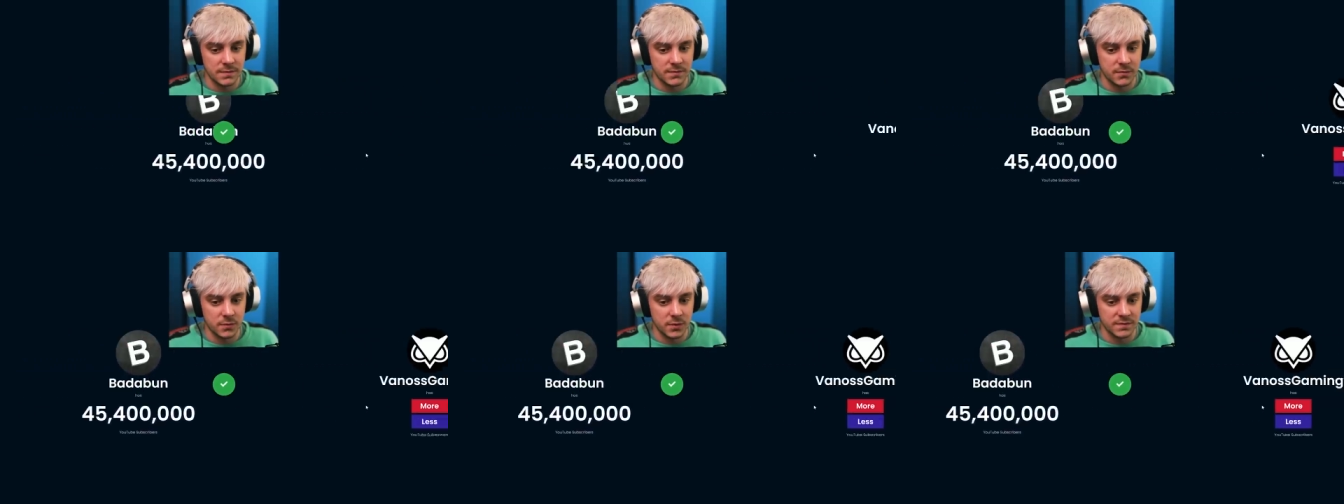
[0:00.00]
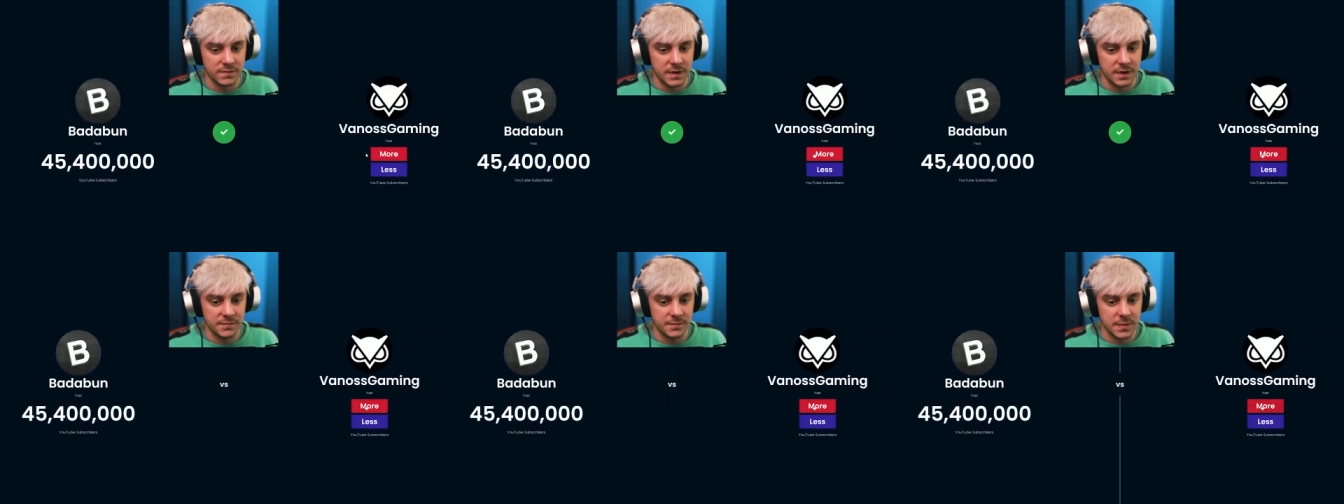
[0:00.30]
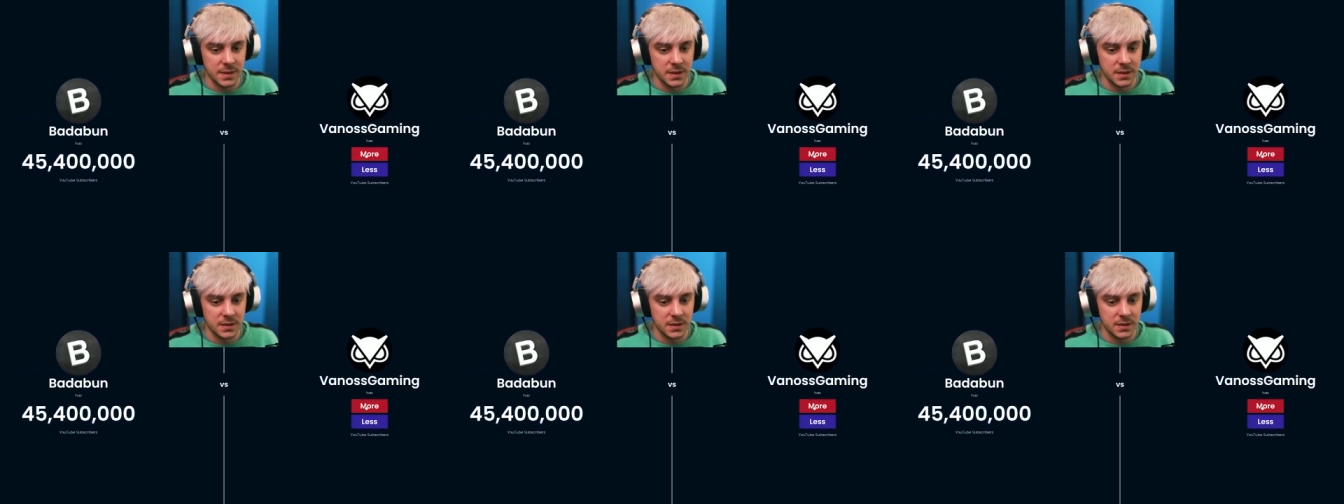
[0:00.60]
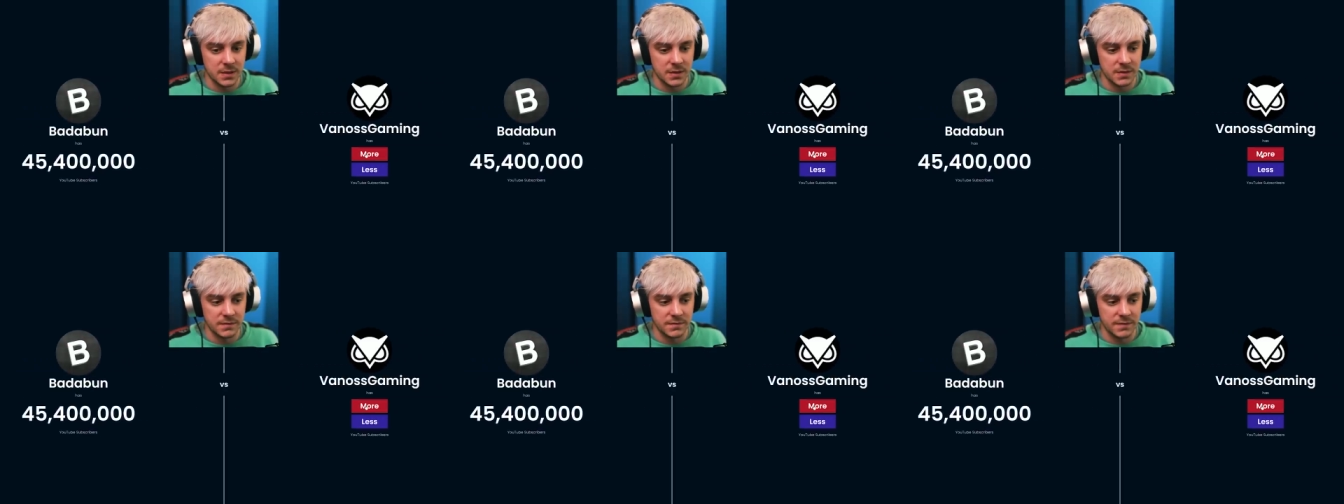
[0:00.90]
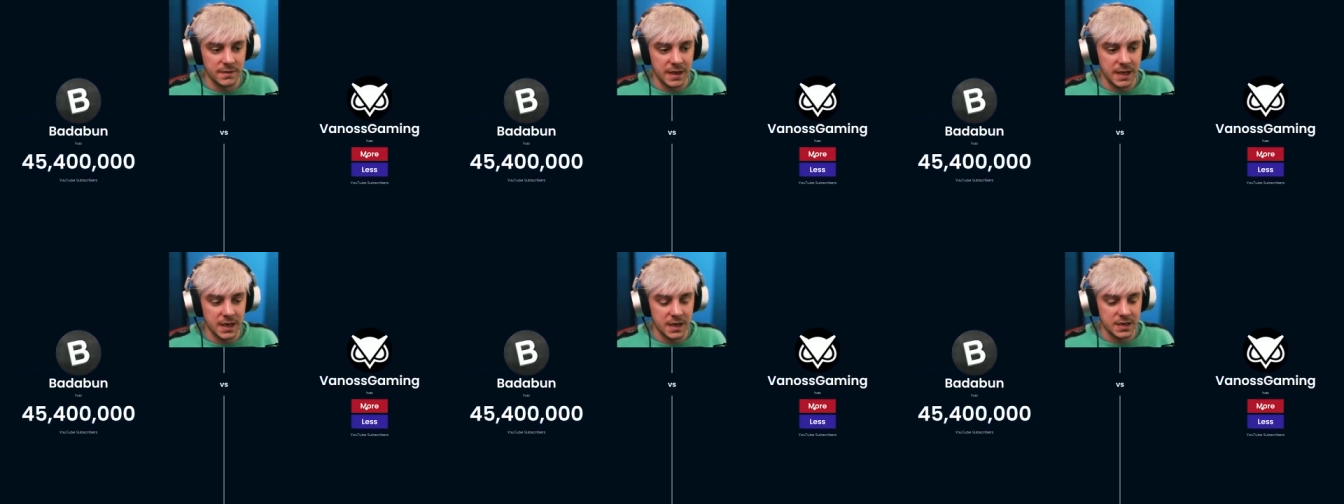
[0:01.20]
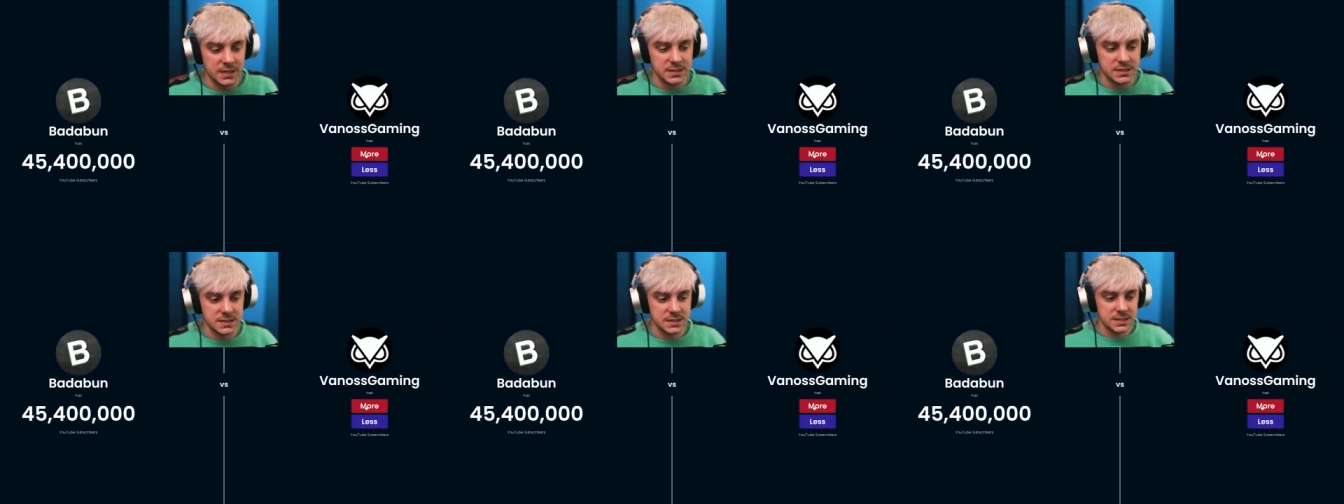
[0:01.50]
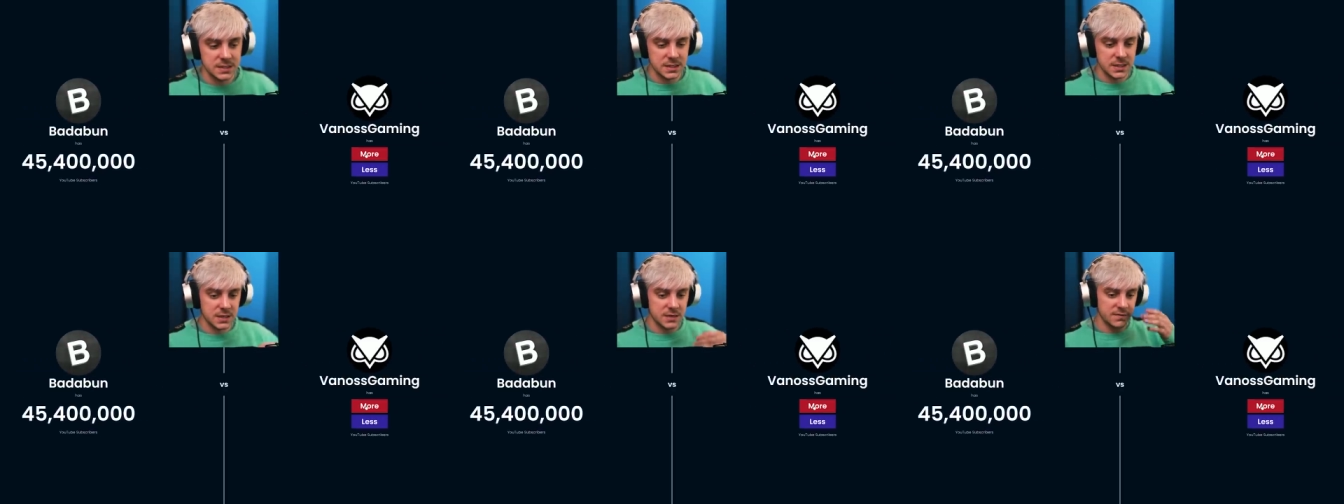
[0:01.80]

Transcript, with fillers: 45 mil. Vanoss.